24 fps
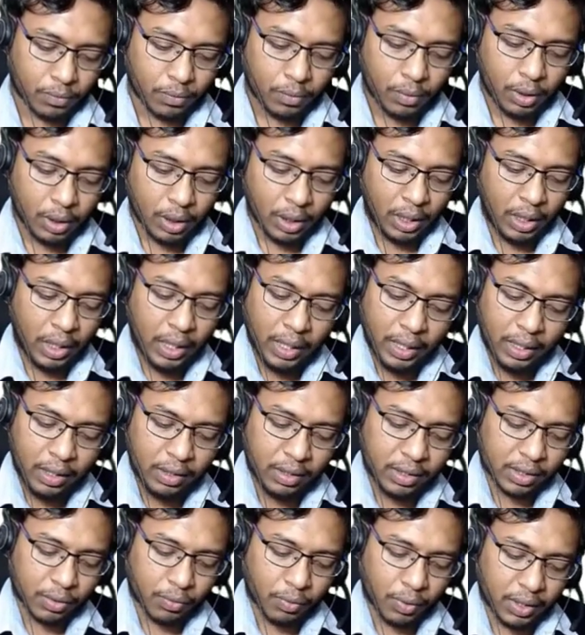in this
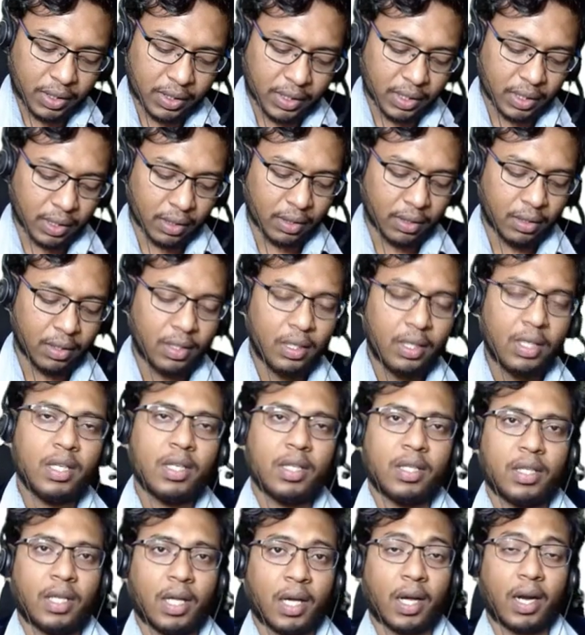question,
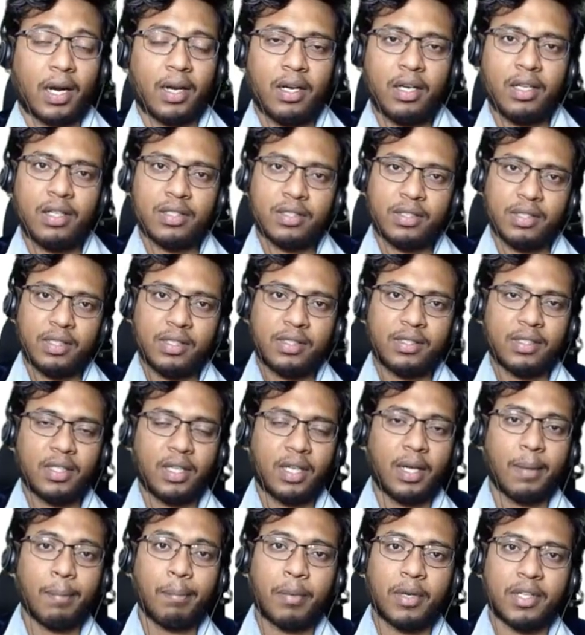the condition is
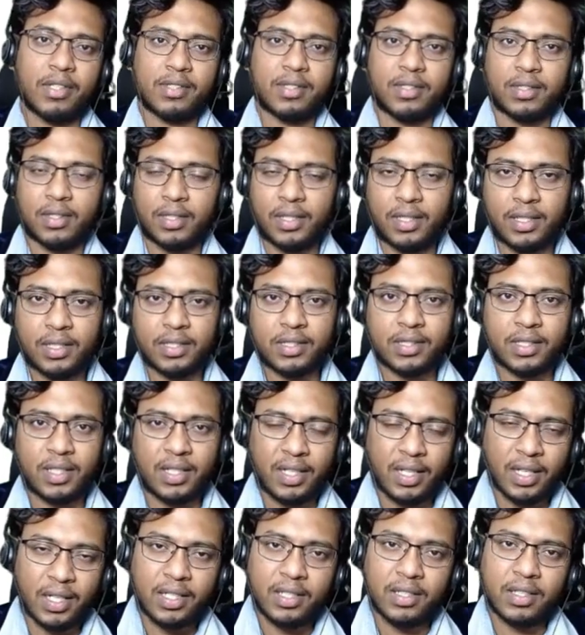implicit. It is
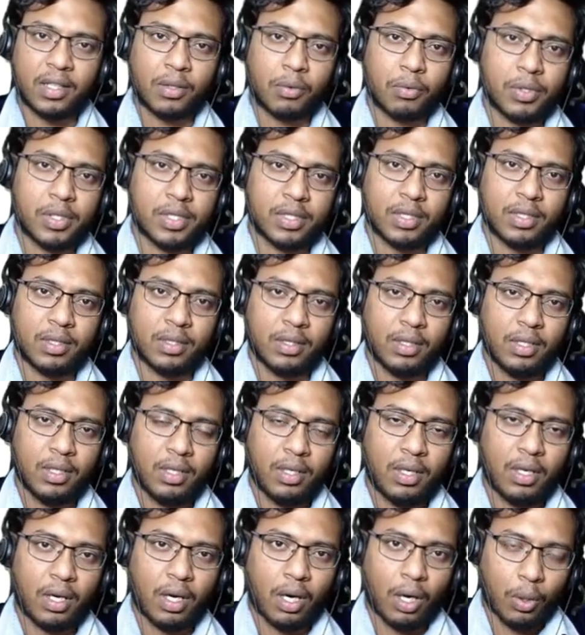hidden in the question.
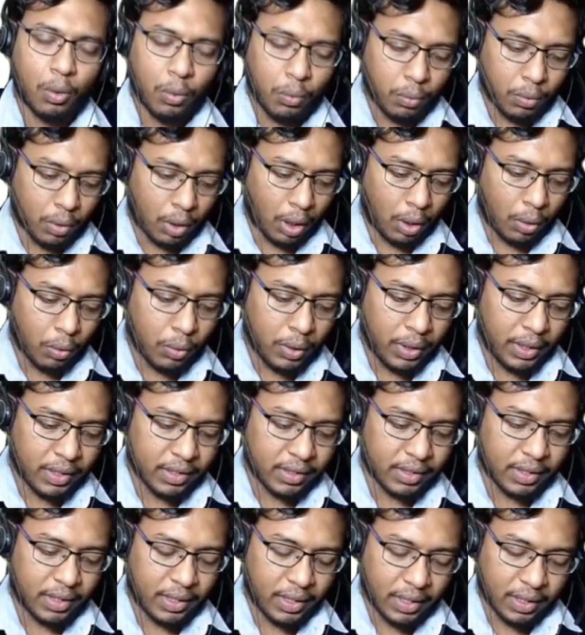How it is
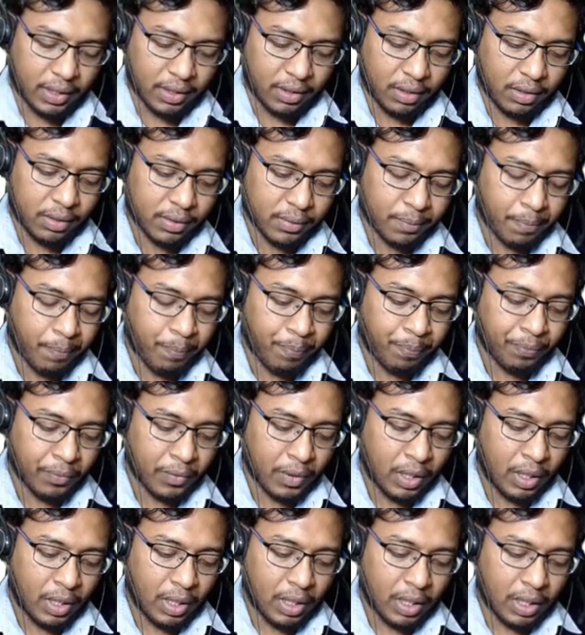hidden is,
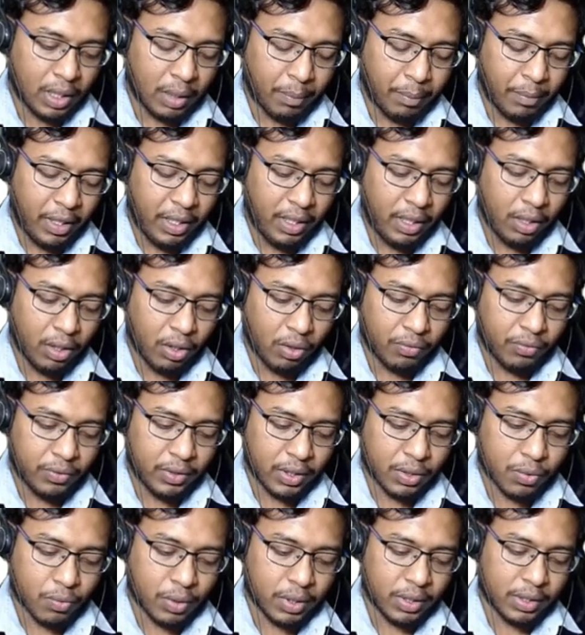the meaning of this
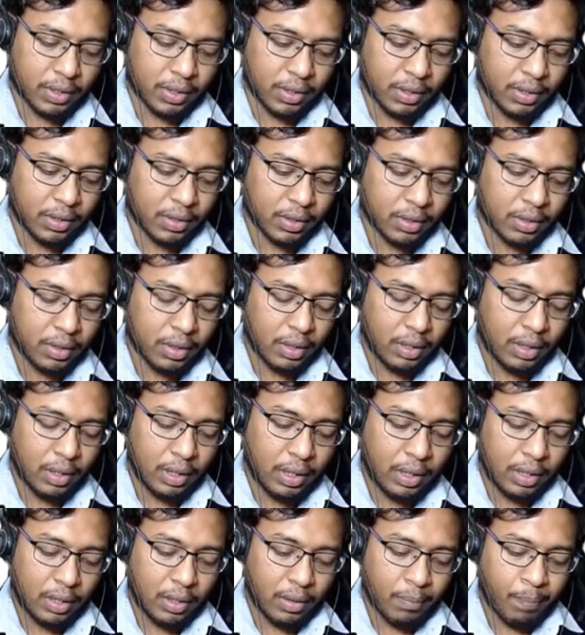question is,
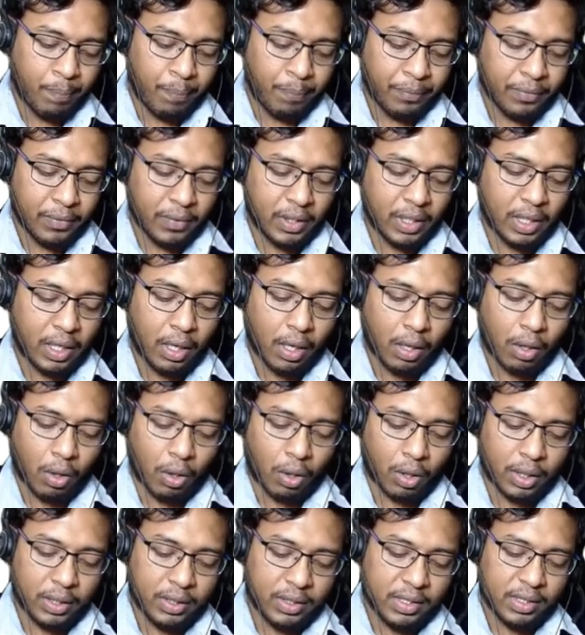there are
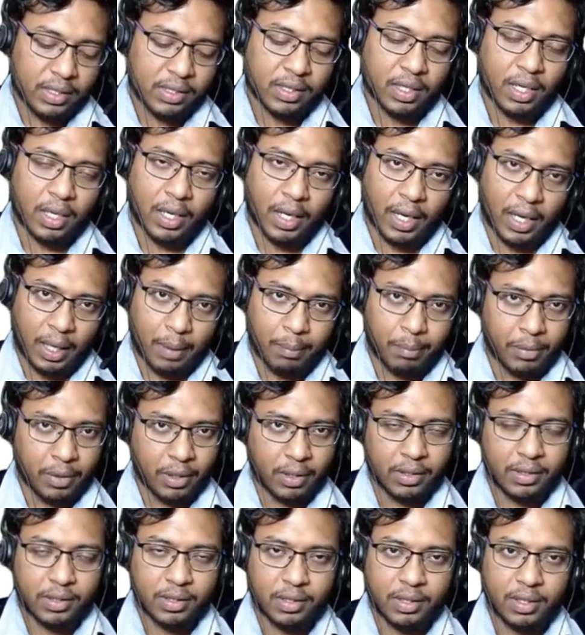oranges and
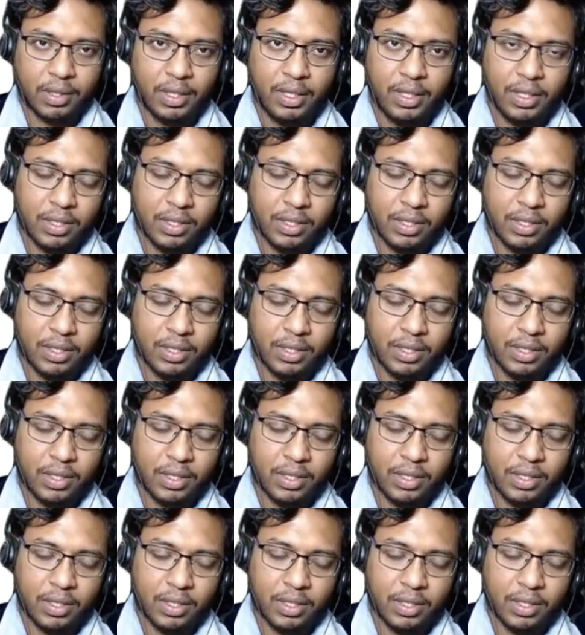apples. Each